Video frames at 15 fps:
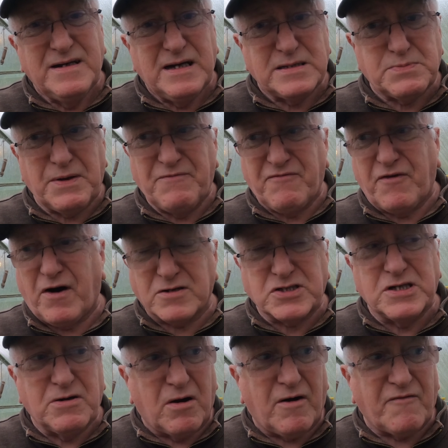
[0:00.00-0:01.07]
It's been far
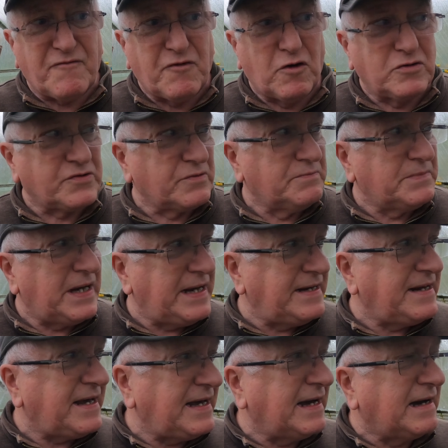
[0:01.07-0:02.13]
too hot for them
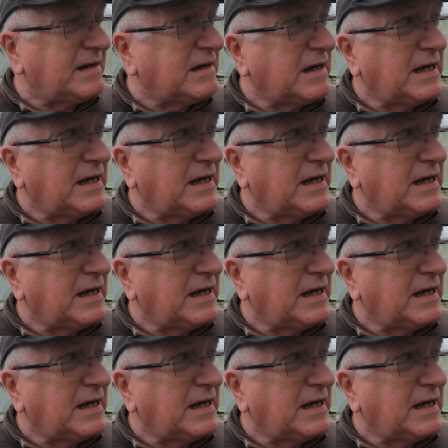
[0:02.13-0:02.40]
in here.